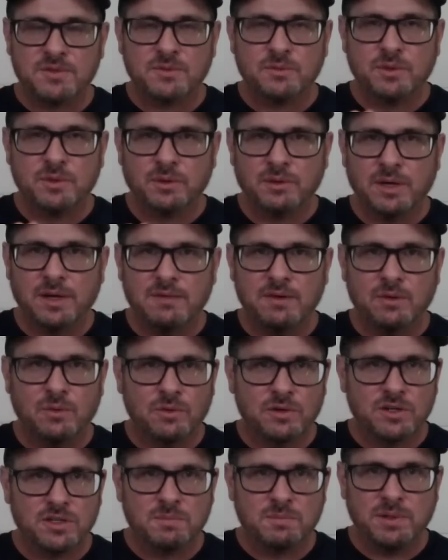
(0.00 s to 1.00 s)
real heavy
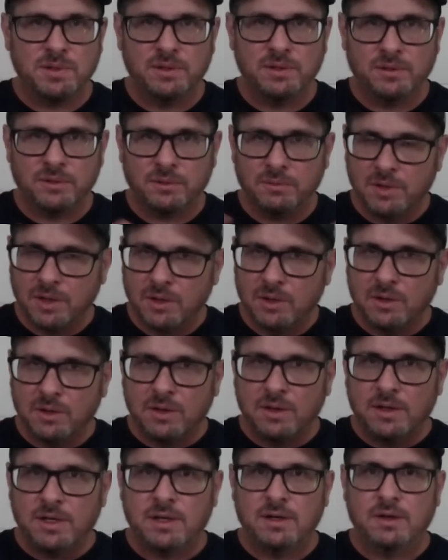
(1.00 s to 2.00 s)
orange peel,
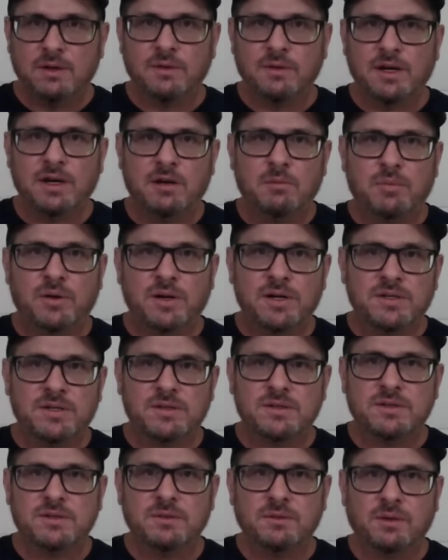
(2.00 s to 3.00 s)
you know, the air pressure's
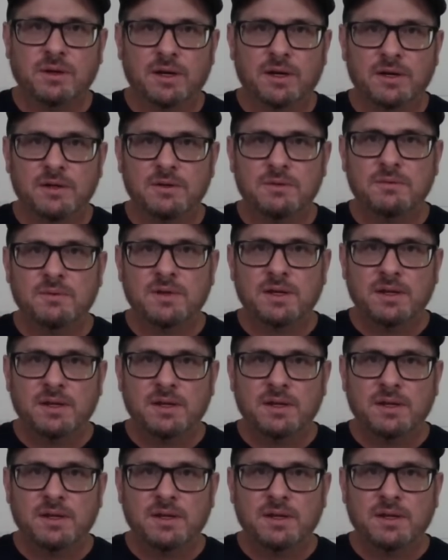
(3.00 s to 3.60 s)
too low.